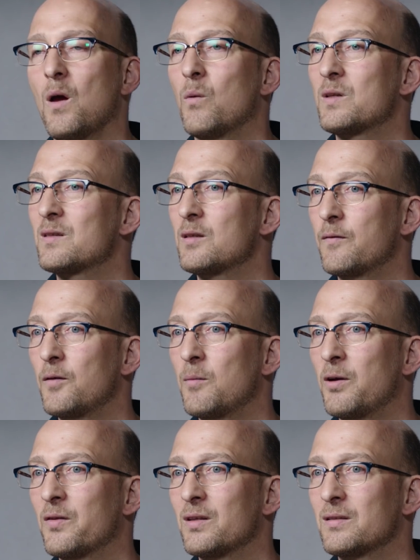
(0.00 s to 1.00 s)
What's different
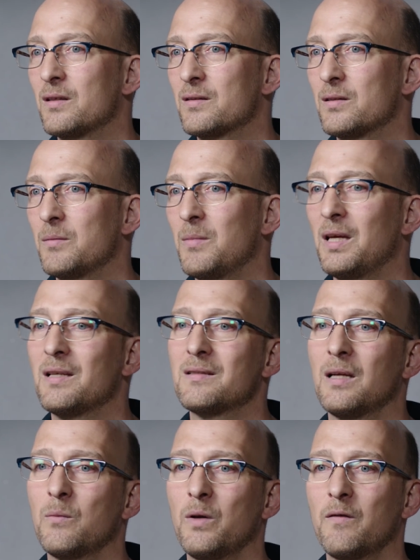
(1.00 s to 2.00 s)
about the system is
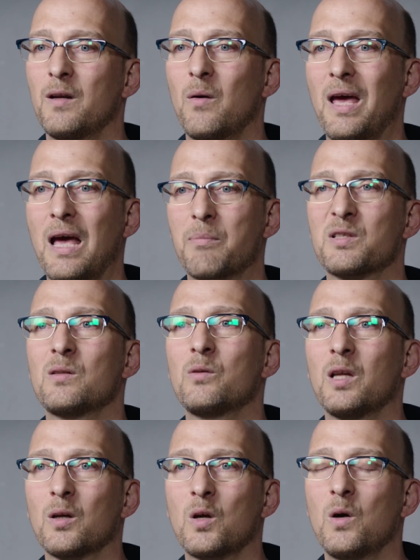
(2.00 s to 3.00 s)
that we have now absolute
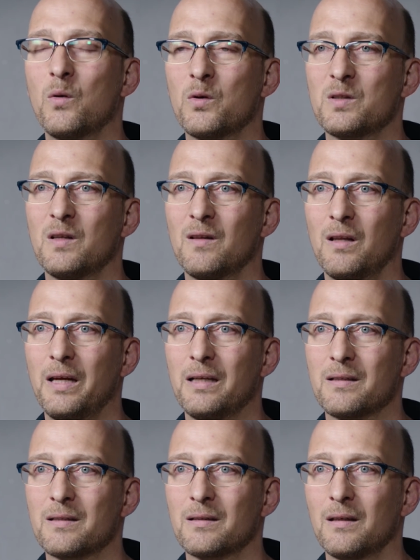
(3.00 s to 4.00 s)
encoders in the
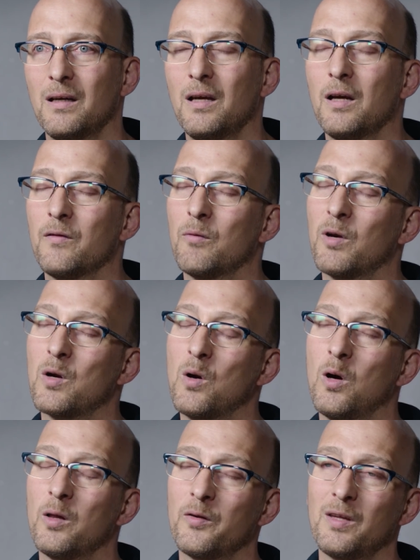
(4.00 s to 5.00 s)
lens. If you
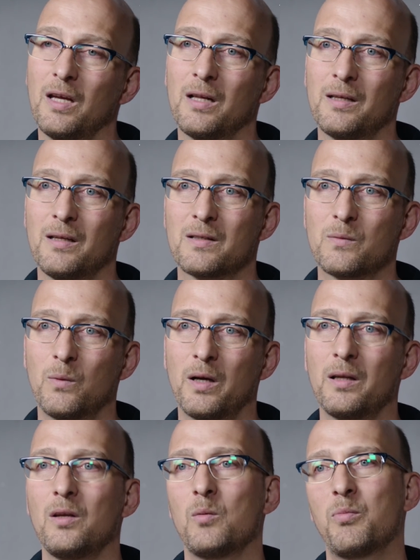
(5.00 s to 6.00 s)
recall on the
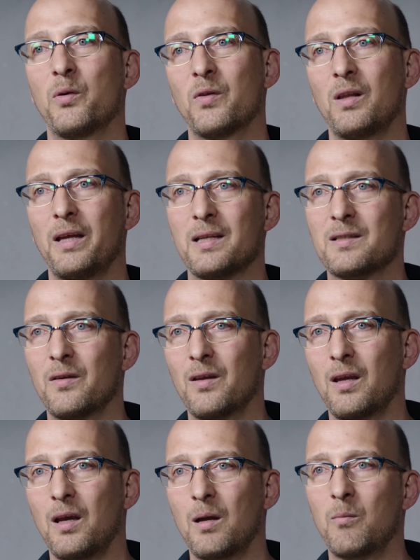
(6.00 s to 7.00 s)
LDS-1, you put the lens on the
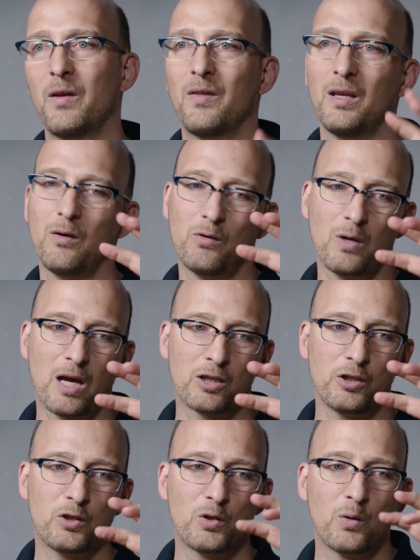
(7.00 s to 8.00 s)
camera and then you had to
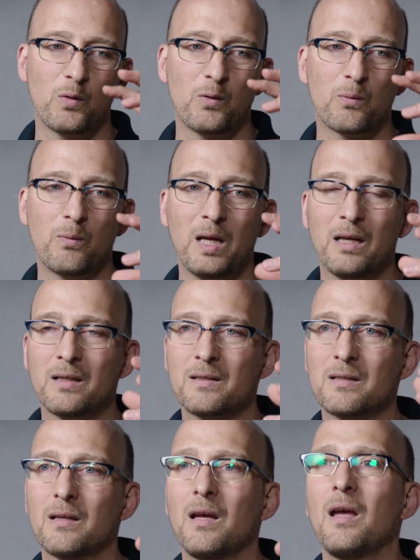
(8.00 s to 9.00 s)
actually turn the
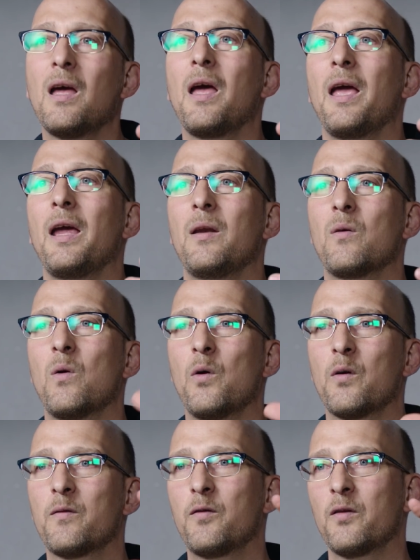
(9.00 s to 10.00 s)
rings in
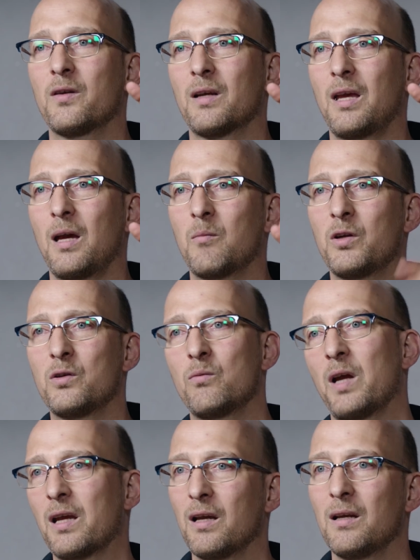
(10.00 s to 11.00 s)
order for the camera to
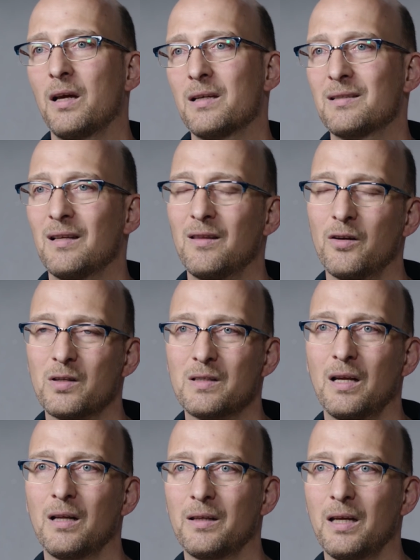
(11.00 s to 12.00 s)
recognize that there is
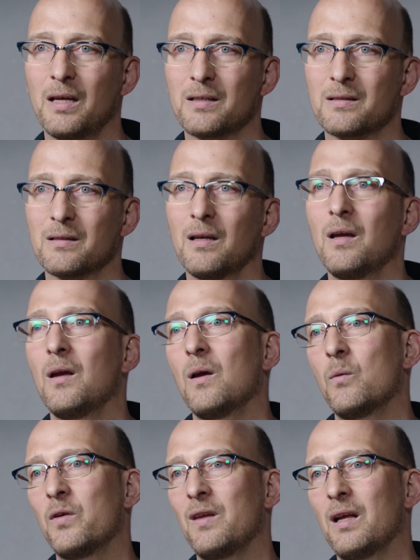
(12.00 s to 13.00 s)
an LDS.
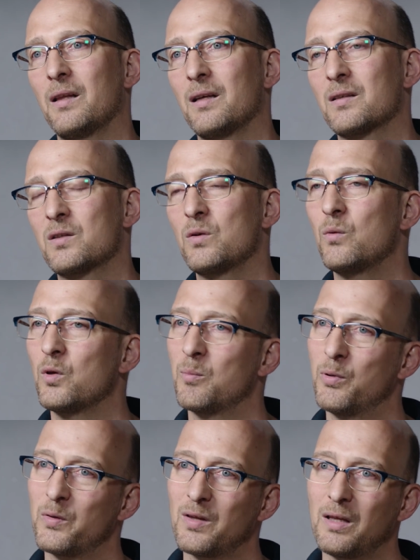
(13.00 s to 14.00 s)
With the LDS-2, you
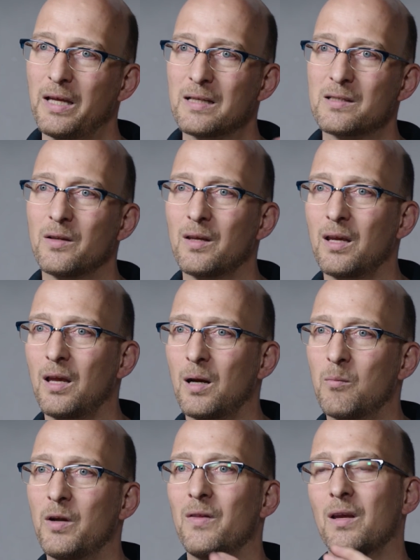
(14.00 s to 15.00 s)
put the lens on the
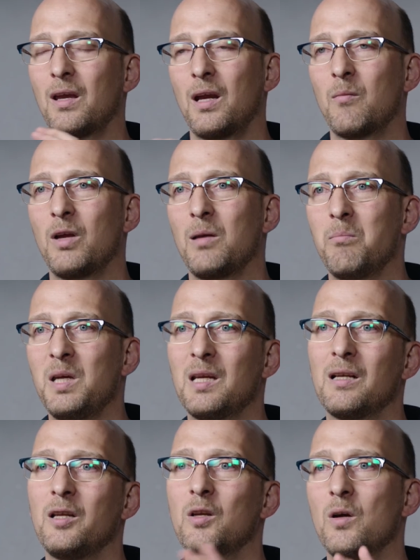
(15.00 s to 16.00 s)
camera and the camera
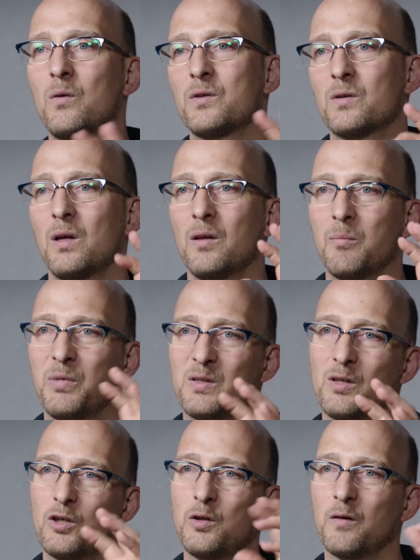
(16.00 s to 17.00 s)
immediately knows the
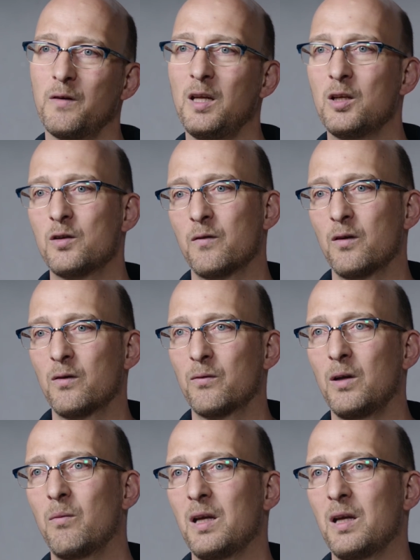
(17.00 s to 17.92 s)
position of each of the three